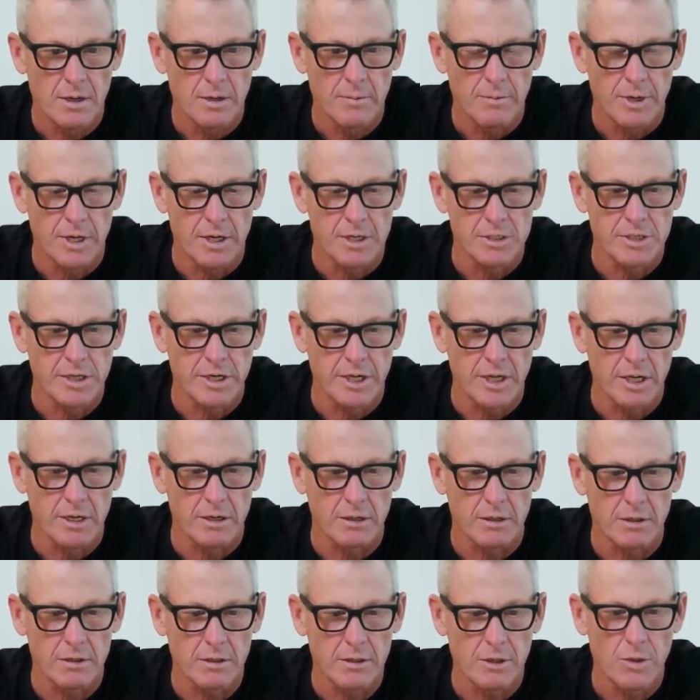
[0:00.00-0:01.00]
But here's the
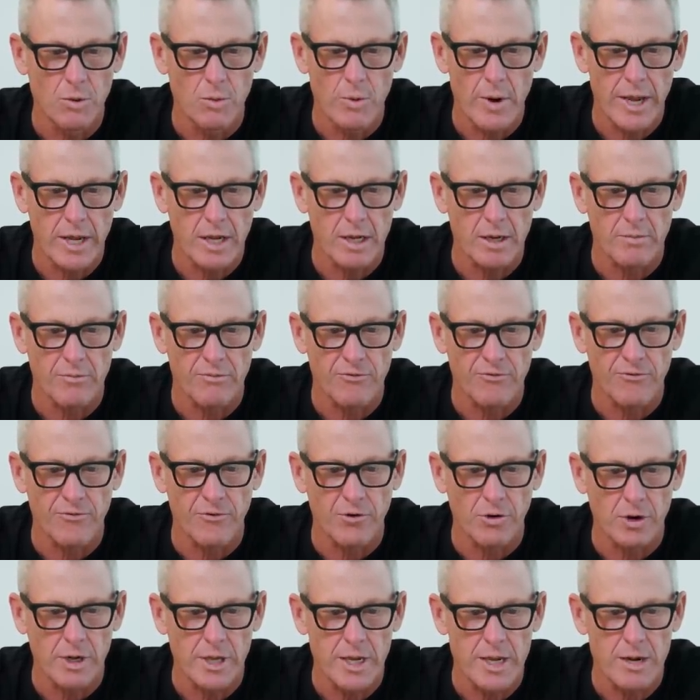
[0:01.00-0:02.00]
deal you wake up
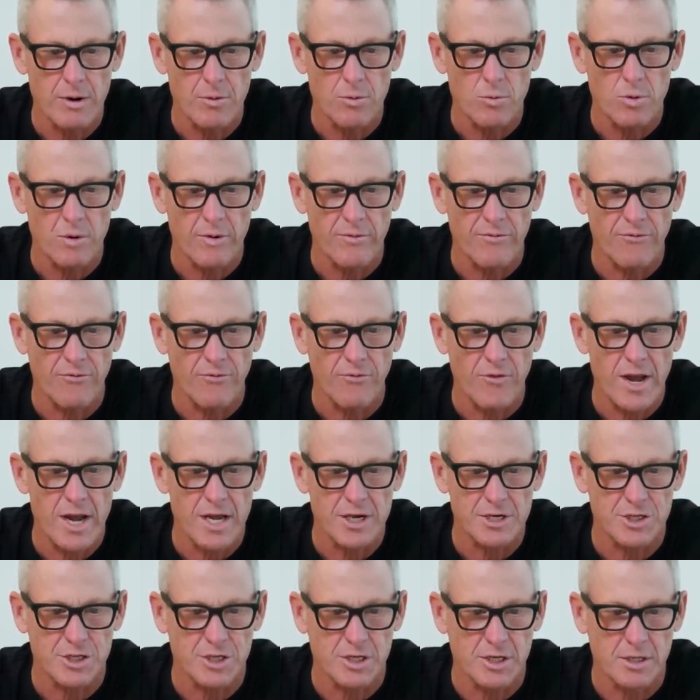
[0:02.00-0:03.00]
fully
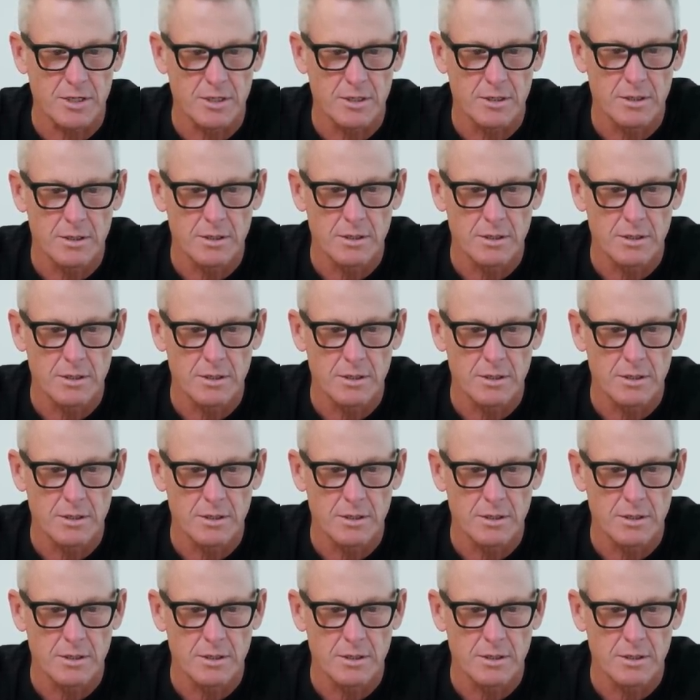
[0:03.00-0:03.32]
refreshed.